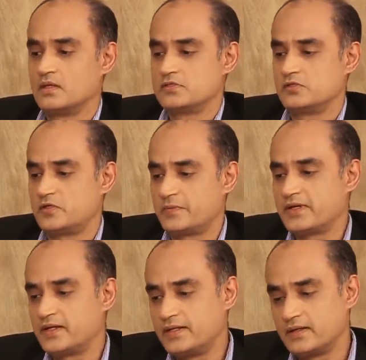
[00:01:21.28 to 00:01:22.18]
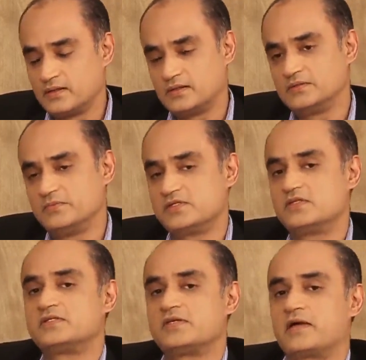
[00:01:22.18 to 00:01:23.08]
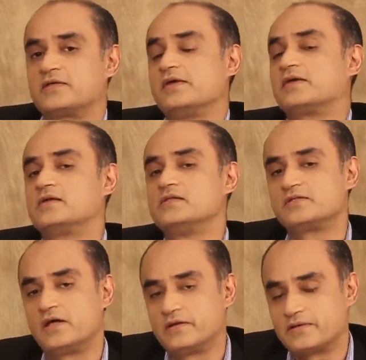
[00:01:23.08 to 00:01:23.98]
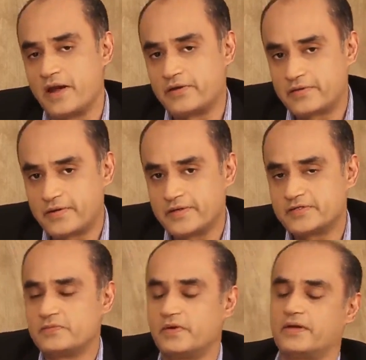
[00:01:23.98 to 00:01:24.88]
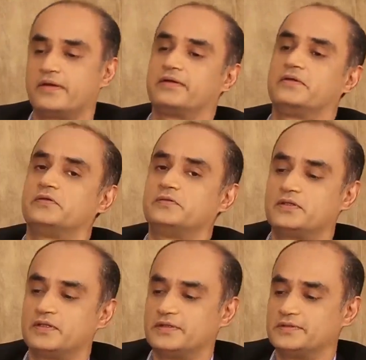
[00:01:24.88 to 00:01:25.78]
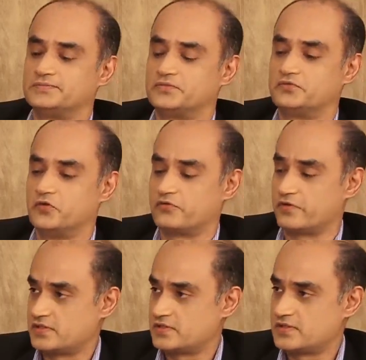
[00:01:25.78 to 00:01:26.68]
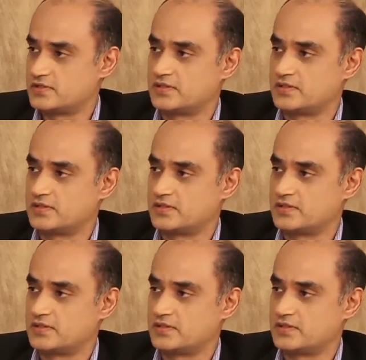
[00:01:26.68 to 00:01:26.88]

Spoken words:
So typically, business cycles are characterized by four phases.